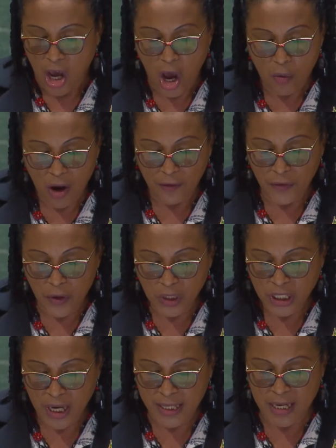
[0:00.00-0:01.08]
Our
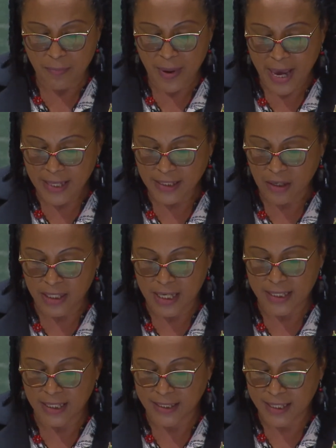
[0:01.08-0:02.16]
future depends on the
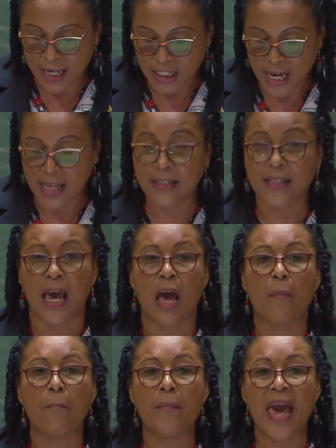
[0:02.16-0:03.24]
decisions
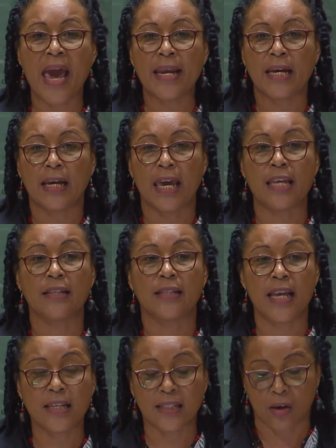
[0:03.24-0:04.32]
made in
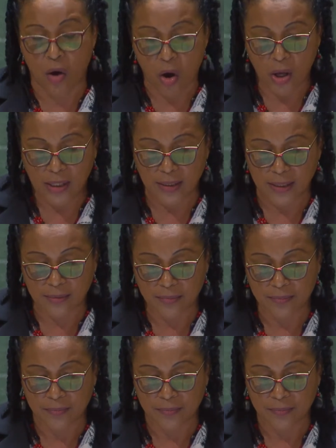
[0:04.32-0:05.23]
these halls.